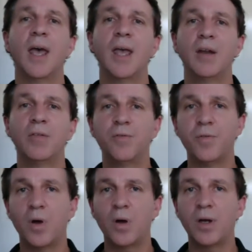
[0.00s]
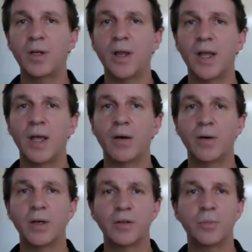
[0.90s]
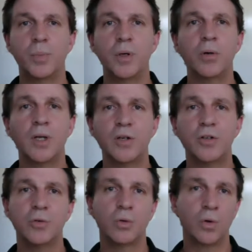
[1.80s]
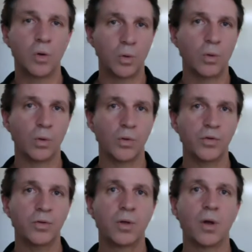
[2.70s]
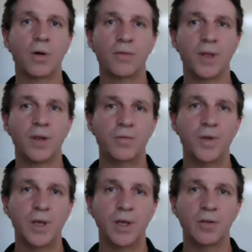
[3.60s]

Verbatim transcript: and find our experiential cause of that fear.